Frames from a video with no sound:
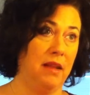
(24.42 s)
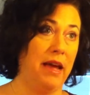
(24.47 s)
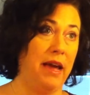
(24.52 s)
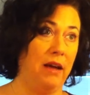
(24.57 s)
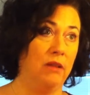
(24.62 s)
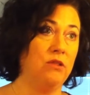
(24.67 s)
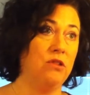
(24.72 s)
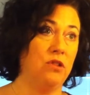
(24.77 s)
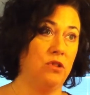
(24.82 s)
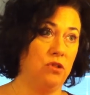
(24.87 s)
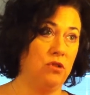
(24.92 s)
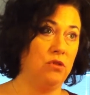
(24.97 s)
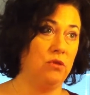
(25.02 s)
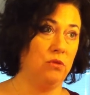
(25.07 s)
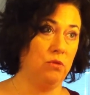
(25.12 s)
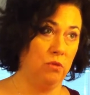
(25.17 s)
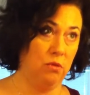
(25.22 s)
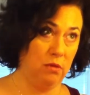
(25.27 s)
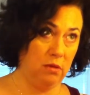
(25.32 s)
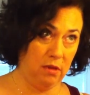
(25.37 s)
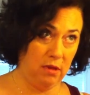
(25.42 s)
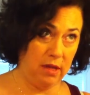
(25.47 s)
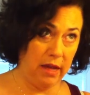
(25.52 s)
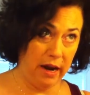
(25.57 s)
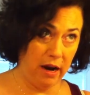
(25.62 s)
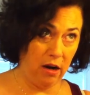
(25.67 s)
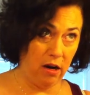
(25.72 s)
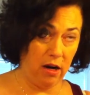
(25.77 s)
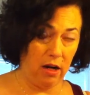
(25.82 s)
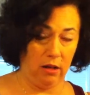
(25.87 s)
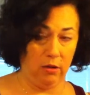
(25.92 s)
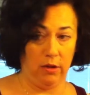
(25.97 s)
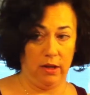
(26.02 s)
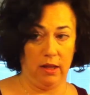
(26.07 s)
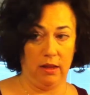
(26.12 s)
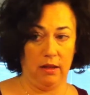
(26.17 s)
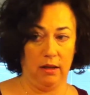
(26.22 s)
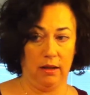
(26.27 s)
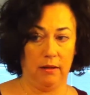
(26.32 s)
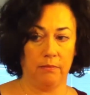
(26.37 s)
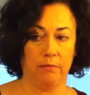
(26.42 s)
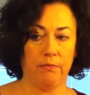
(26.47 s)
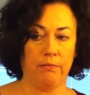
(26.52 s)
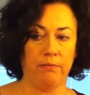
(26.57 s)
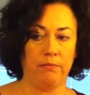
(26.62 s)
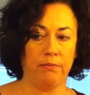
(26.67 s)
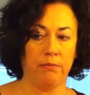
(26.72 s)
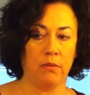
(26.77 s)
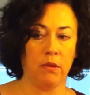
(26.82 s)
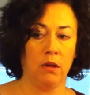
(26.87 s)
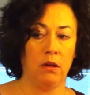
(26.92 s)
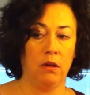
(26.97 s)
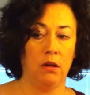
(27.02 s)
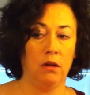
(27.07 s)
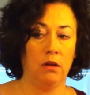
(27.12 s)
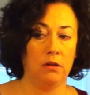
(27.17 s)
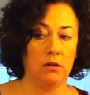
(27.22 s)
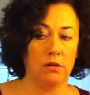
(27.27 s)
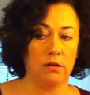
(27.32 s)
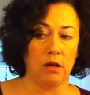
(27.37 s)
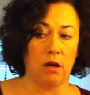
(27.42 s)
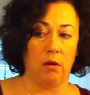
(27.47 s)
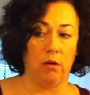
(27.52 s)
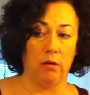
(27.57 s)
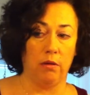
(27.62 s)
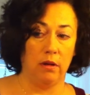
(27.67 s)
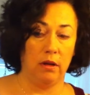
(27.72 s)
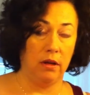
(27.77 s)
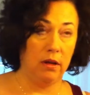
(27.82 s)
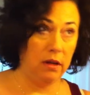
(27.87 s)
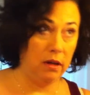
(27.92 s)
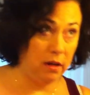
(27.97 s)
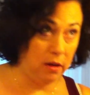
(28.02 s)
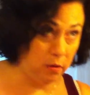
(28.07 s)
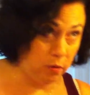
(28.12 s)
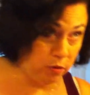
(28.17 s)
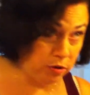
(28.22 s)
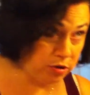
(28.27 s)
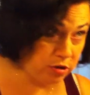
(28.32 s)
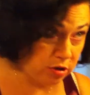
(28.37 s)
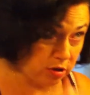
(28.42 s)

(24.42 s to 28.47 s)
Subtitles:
how to do the hair coloring thing. So we'll